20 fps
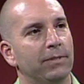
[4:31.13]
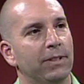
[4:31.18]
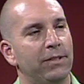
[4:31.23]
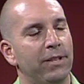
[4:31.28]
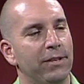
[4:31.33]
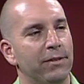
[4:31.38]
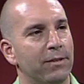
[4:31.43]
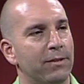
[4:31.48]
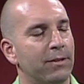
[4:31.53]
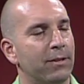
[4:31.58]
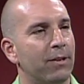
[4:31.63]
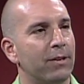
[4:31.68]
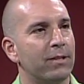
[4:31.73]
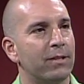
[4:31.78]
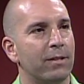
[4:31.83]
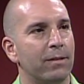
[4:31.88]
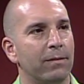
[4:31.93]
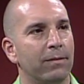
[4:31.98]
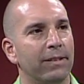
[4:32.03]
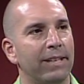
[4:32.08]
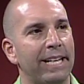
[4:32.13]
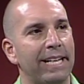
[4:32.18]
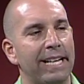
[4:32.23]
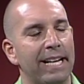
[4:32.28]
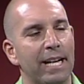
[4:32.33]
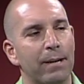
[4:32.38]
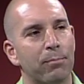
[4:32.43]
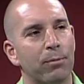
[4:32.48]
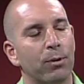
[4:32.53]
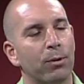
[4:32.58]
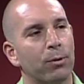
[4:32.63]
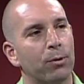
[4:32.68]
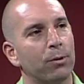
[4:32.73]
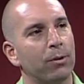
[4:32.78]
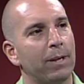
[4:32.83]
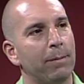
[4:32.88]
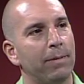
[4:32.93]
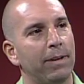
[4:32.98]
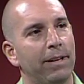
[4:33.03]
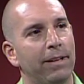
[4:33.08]
Season starts in late April,
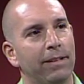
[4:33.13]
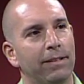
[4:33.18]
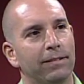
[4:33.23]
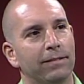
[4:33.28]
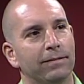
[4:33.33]
early May.